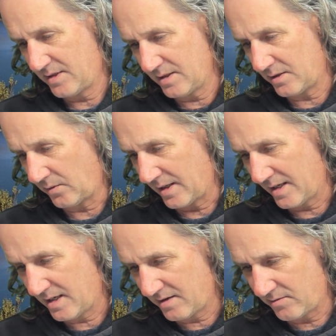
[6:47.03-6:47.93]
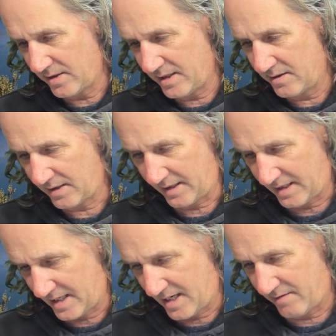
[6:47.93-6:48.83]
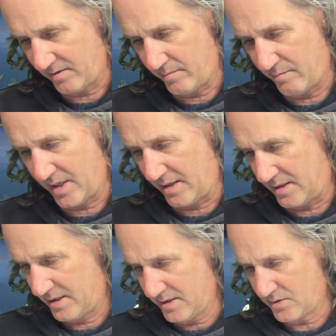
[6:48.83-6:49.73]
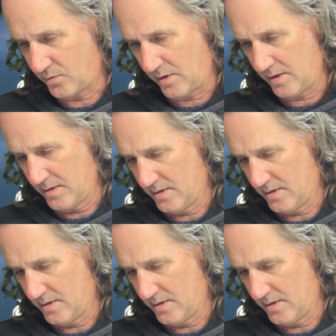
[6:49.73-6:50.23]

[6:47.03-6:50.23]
Do I have one here that I haven't bent? Here's one.